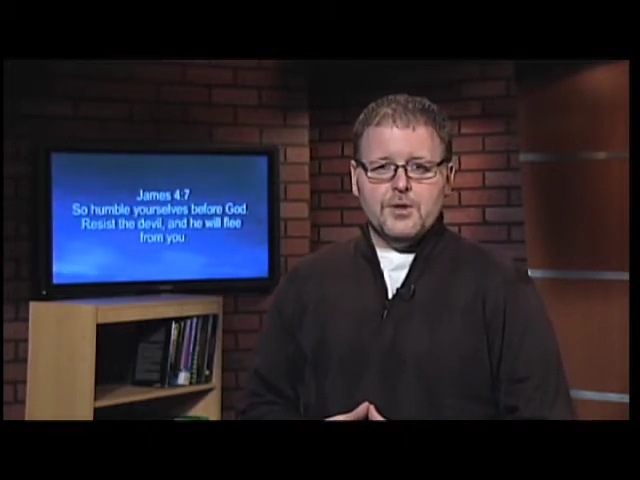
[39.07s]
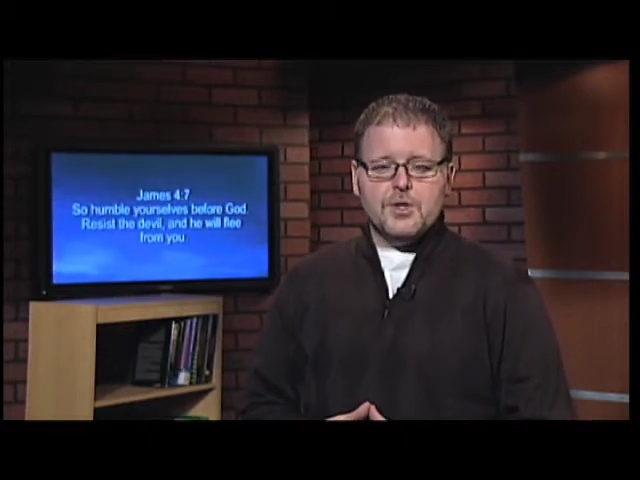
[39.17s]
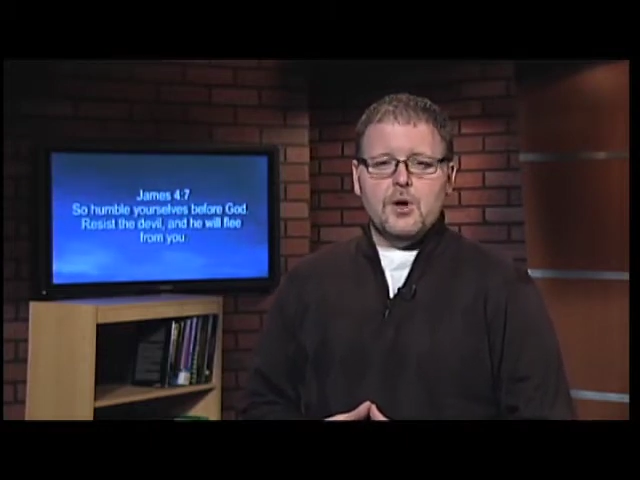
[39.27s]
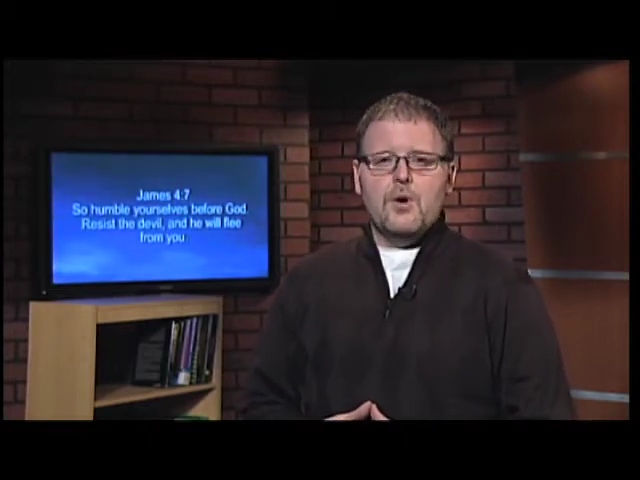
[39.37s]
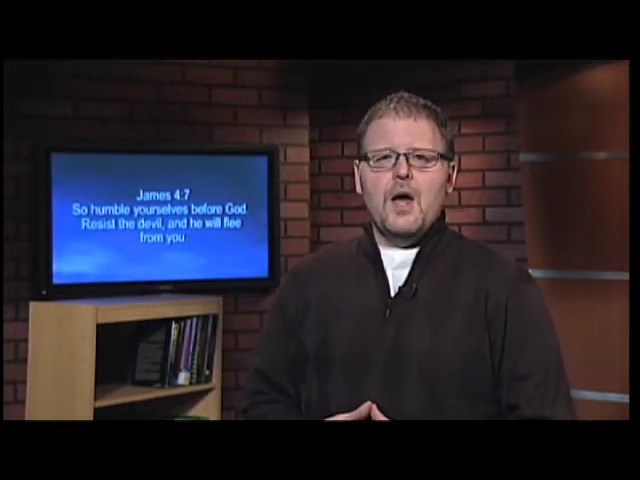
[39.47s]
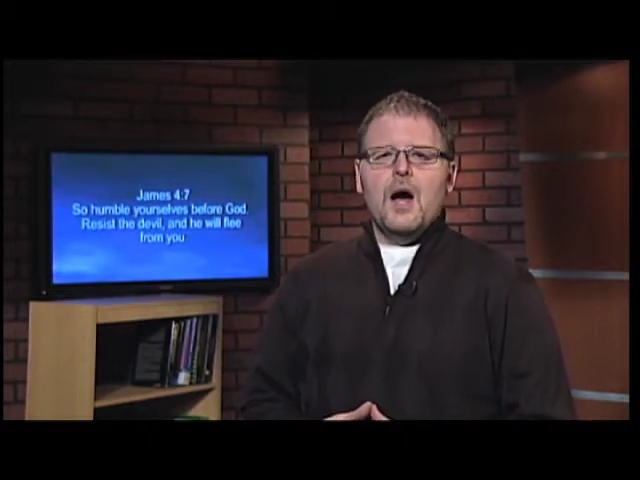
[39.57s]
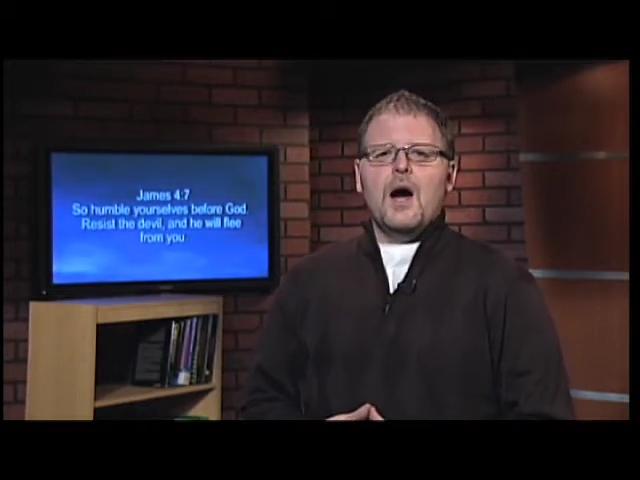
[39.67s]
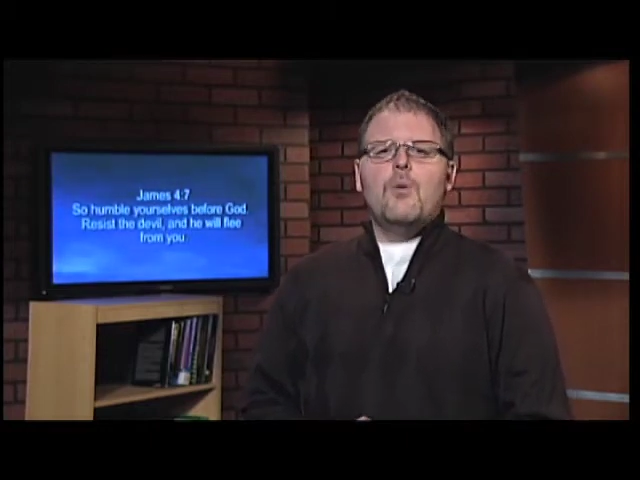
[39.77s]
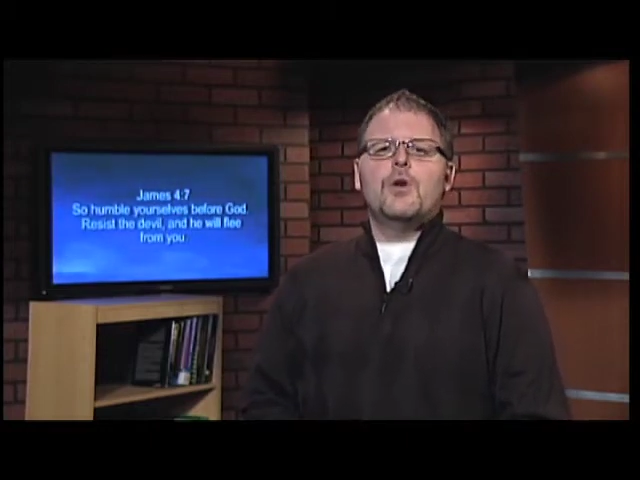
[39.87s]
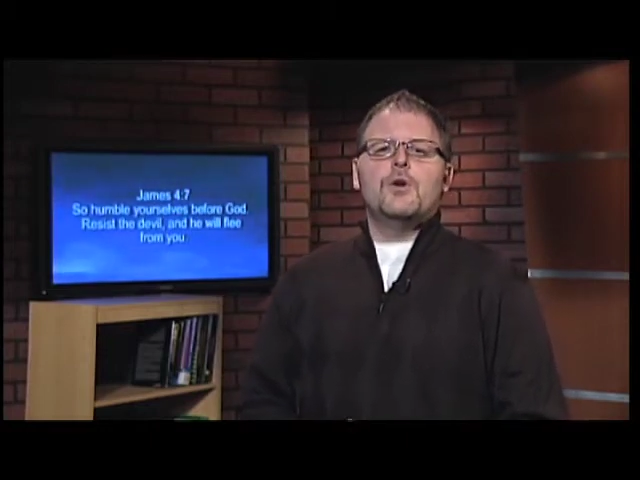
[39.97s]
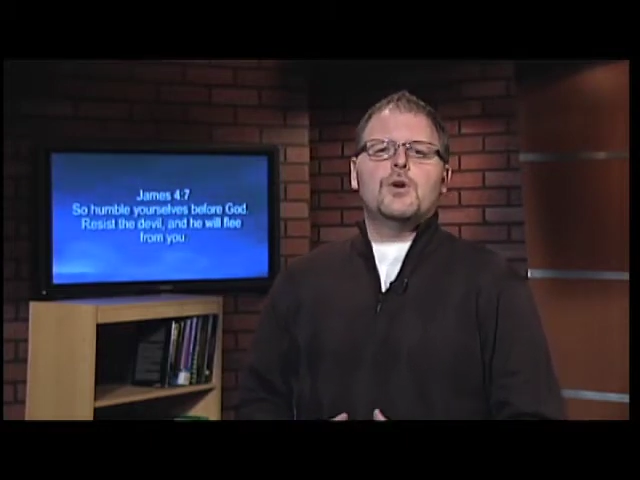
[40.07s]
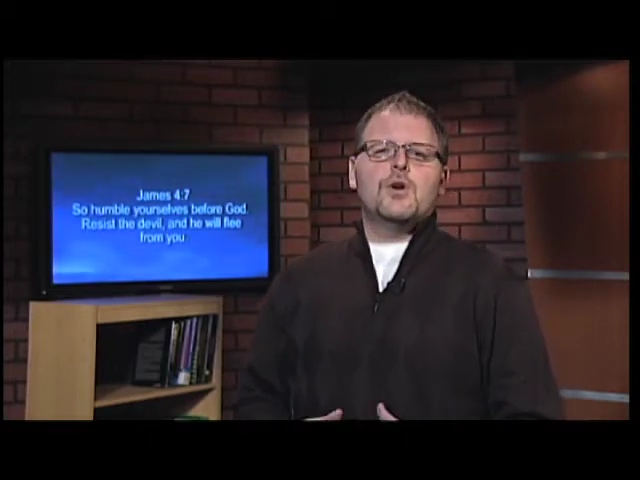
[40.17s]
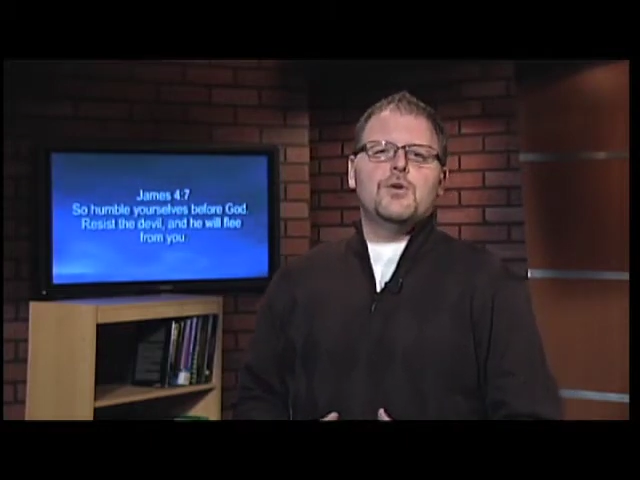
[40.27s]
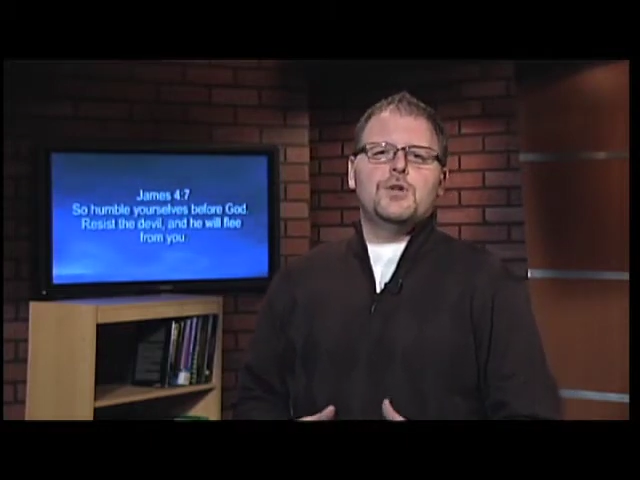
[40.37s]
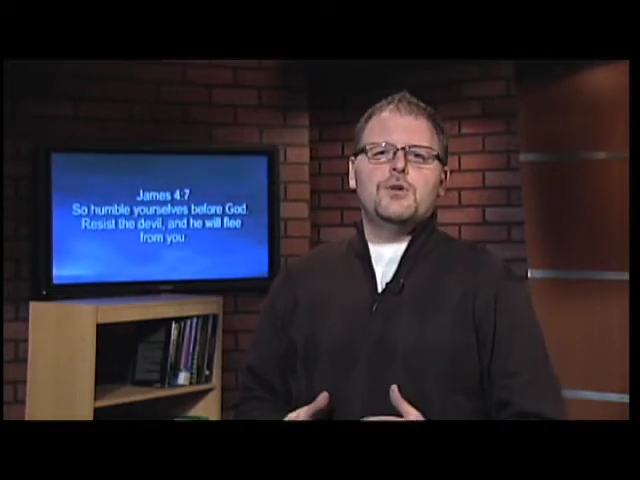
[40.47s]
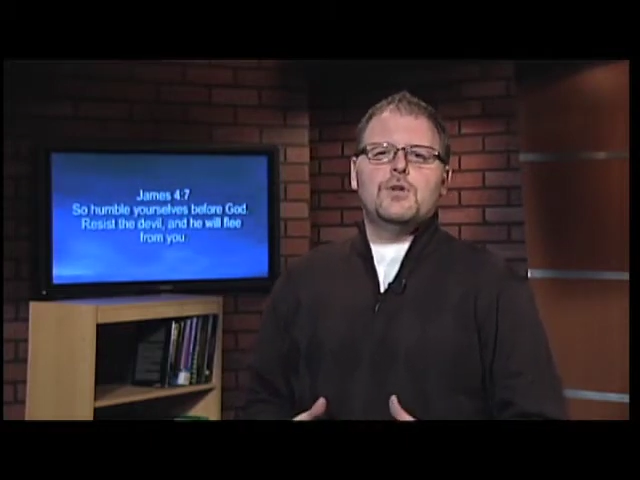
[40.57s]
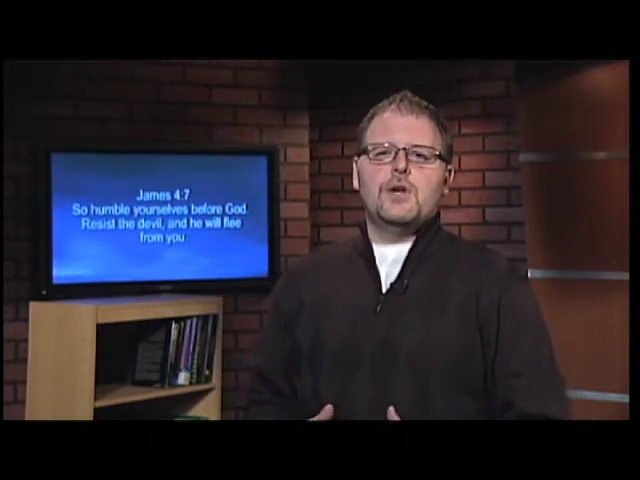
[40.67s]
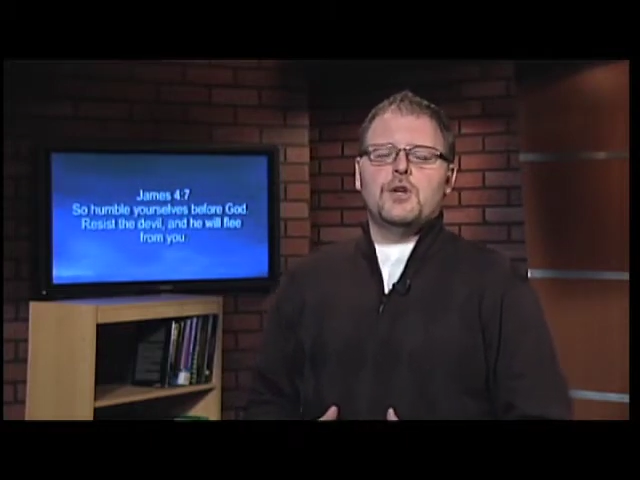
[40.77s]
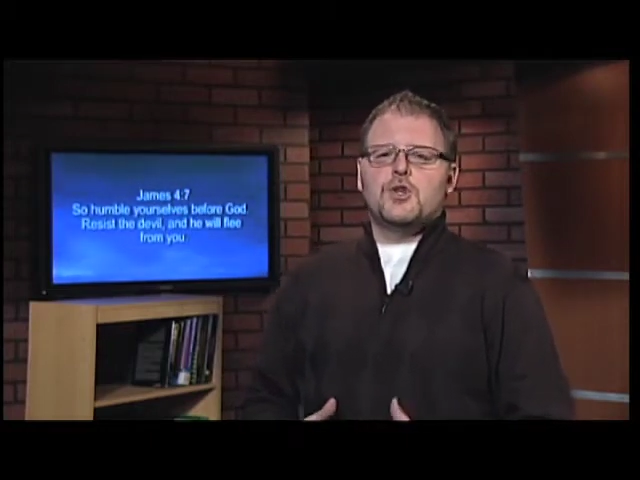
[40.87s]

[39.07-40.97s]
So I want to encourage you today,